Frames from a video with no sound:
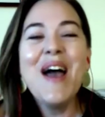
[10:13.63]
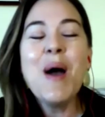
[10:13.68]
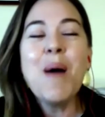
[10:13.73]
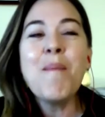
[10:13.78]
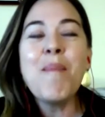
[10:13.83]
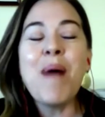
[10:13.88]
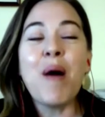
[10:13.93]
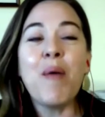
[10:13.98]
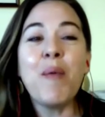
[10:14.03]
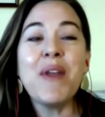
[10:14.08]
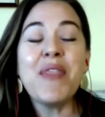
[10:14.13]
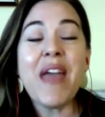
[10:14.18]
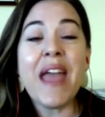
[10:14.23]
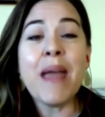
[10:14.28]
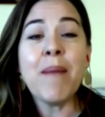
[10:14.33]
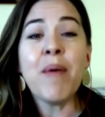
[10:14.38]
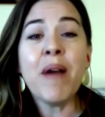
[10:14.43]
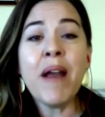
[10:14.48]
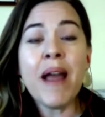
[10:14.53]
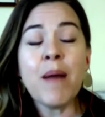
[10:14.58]
But with
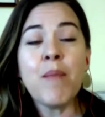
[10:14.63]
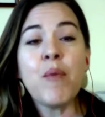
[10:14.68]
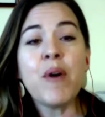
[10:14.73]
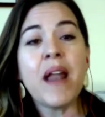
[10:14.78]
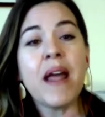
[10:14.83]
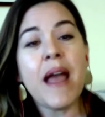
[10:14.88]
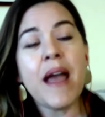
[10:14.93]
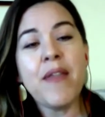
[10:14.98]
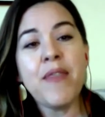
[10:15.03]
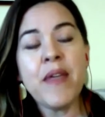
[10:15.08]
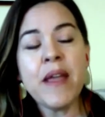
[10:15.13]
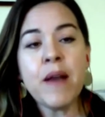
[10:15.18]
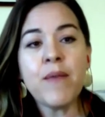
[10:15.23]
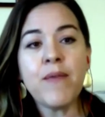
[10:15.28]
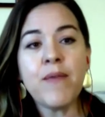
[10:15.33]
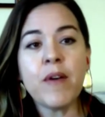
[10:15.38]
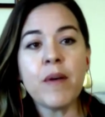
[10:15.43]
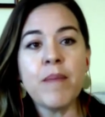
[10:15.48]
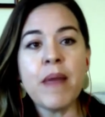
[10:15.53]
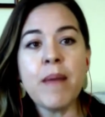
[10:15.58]
Abraham, what I think
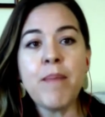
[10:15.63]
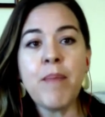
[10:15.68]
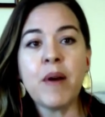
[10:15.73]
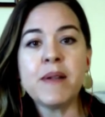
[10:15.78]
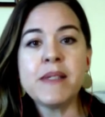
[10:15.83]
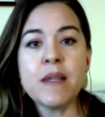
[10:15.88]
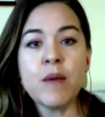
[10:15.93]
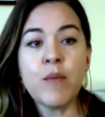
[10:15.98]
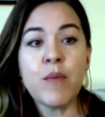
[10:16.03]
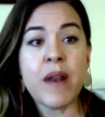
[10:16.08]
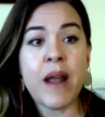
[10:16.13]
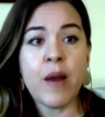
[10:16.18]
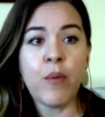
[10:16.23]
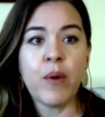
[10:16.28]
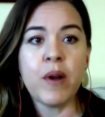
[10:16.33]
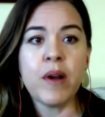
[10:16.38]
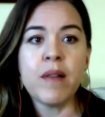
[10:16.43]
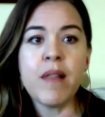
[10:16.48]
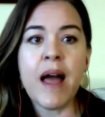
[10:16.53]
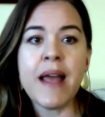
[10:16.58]
for me personally, what I
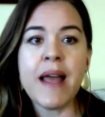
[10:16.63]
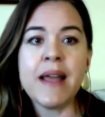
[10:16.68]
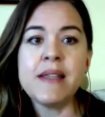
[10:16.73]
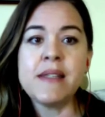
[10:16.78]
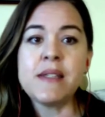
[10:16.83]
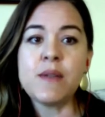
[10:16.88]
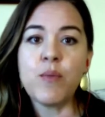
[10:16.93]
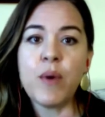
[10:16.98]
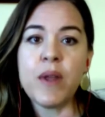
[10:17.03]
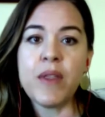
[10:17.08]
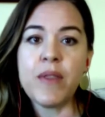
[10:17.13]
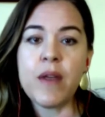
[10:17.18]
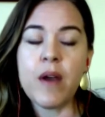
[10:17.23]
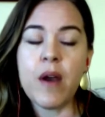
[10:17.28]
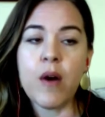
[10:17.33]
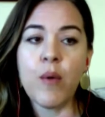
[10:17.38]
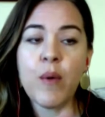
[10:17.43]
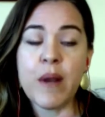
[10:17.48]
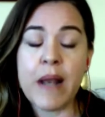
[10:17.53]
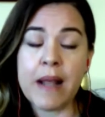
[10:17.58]
realized
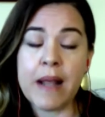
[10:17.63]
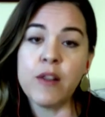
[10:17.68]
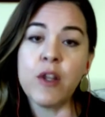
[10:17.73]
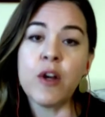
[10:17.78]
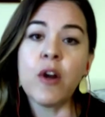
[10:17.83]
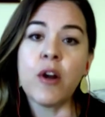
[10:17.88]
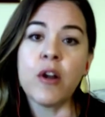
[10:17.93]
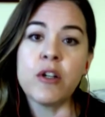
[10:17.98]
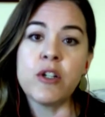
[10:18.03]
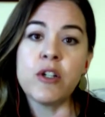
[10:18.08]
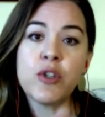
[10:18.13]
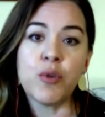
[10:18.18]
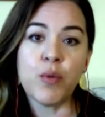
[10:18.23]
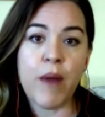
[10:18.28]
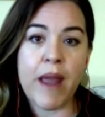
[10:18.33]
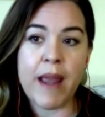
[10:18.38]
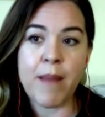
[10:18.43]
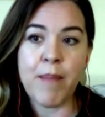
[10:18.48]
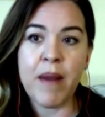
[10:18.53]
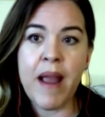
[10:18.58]
or what I learned through
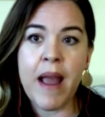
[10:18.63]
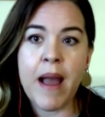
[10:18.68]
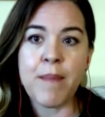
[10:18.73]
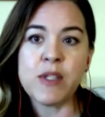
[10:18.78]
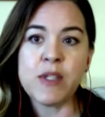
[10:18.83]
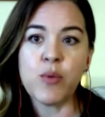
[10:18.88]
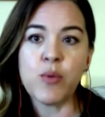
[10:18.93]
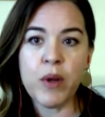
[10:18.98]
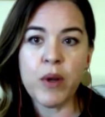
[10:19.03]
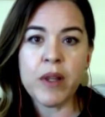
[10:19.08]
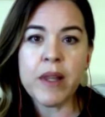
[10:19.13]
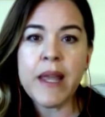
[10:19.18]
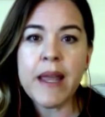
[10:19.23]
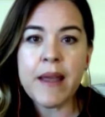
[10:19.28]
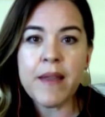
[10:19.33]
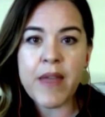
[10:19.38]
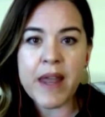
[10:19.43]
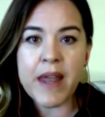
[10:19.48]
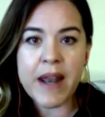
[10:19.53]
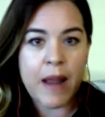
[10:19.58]
Abraham is
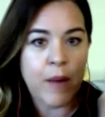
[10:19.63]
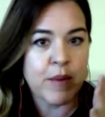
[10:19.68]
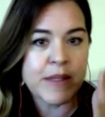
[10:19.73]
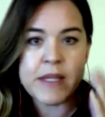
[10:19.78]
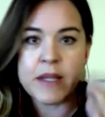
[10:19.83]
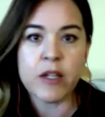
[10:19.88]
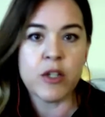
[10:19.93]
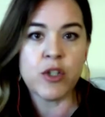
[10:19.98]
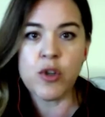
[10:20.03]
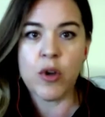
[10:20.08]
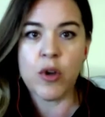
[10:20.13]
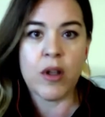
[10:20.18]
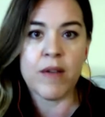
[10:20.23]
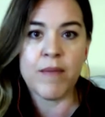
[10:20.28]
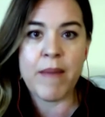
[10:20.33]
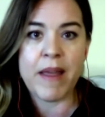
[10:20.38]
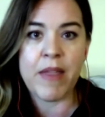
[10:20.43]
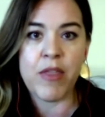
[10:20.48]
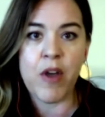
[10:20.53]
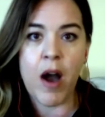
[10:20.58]
really that I was in control of
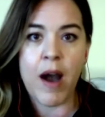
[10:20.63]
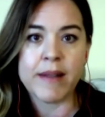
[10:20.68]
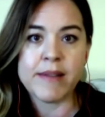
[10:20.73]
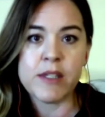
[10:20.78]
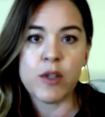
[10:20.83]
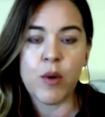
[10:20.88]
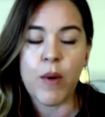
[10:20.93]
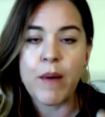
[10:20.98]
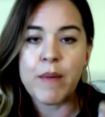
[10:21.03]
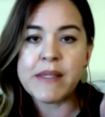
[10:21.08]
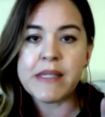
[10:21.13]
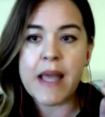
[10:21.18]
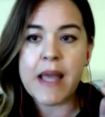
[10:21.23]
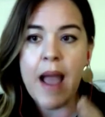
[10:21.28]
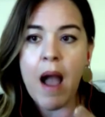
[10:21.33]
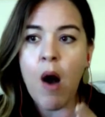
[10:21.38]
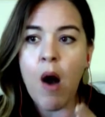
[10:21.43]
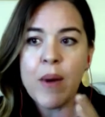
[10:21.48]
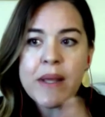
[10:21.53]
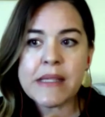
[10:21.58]
my thoughts. So I was
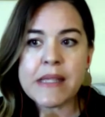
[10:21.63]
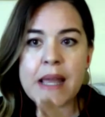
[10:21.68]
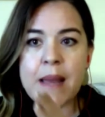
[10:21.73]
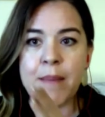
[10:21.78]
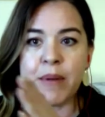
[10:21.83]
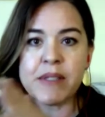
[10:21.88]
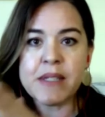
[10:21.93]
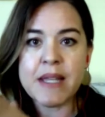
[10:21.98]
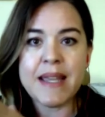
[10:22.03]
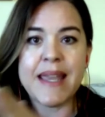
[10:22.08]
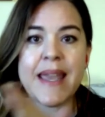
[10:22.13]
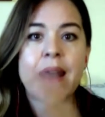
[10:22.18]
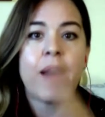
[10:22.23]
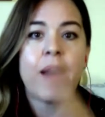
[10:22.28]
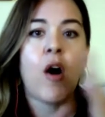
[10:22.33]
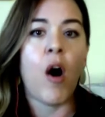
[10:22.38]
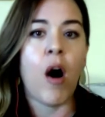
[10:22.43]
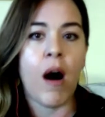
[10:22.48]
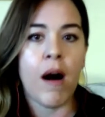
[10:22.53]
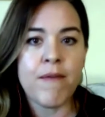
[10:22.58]
always able to get
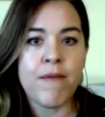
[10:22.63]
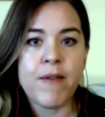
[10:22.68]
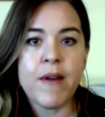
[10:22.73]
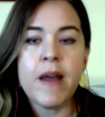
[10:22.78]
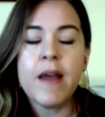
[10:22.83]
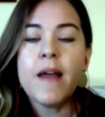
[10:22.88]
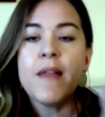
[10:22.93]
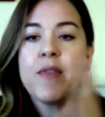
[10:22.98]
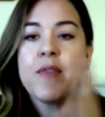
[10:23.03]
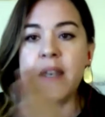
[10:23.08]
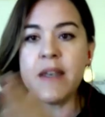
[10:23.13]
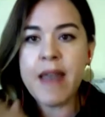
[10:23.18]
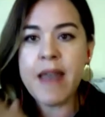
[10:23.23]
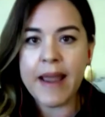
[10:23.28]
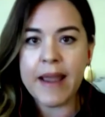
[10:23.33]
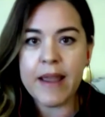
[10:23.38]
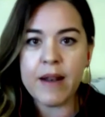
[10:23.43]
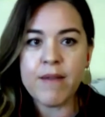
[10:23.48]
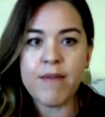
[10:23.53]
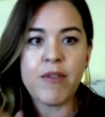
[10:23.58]
off the
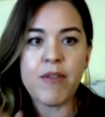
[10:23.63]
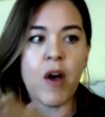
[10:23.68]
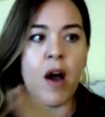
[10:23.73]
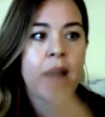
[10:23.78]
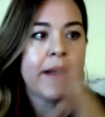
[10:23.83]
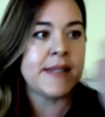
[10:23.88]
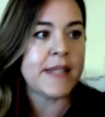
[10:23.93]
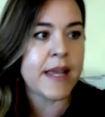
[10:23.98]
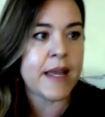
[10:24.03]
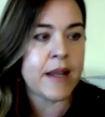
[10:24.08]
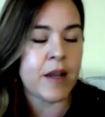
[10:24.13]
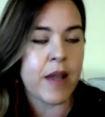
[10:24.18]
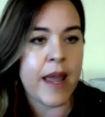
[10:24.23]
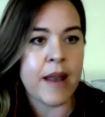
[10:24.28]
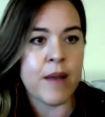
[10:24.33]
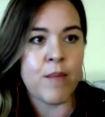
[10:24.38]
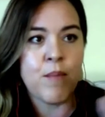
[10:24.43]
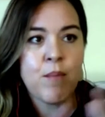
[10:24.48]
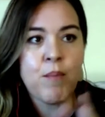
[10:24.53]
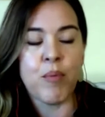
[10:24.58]
negative thoughts
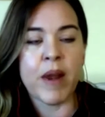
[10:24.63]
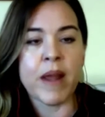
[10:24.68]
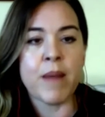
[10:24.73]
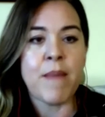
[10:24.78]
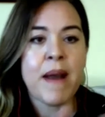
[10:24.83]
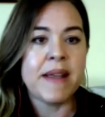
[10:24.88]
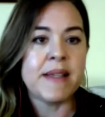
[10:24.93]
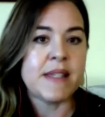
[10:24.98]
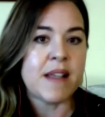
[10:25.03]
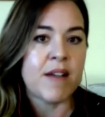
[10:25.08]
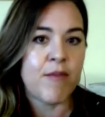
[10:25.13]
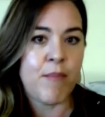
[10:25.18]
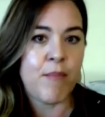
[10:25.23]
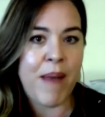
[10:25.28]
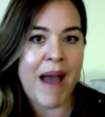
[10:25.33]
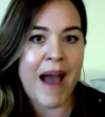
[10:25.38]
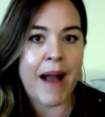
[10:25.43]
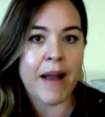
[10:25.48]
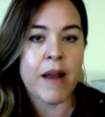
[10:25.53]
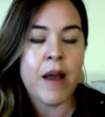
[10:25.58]
and bring myself
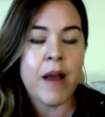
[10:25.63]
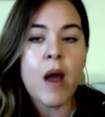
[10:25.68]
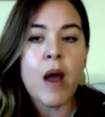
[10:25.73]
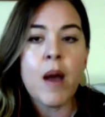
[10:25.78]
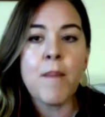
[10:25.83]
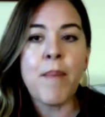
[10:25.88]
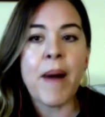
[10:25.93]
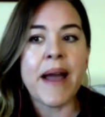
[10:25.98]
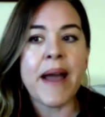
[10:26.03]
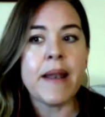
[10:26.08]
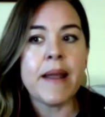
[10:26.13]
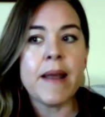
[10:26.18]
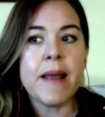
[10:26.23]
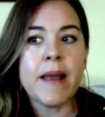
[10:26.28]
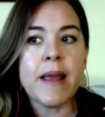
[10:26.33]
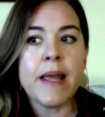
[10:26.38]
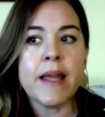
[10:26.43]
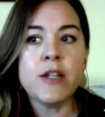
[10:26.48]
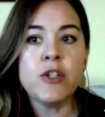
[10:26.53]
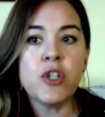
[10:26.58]
back. But
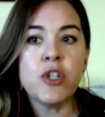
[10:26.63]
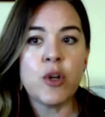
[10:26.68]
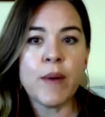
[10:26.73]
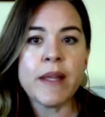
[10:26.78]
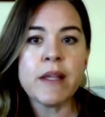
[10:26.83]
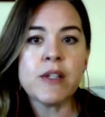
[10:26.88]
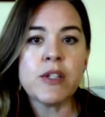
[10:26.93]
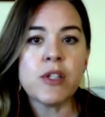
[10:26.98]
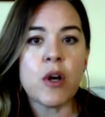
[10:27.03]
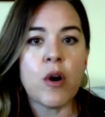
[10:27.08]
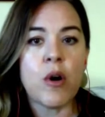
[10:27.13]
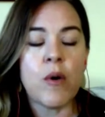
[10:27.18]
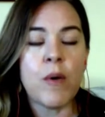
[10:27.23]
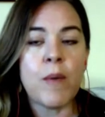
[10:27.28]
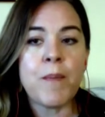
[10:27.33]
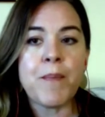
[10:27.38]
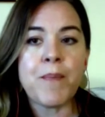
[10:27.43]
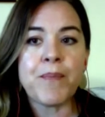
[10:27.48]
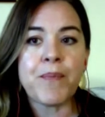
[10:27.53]
in doing so,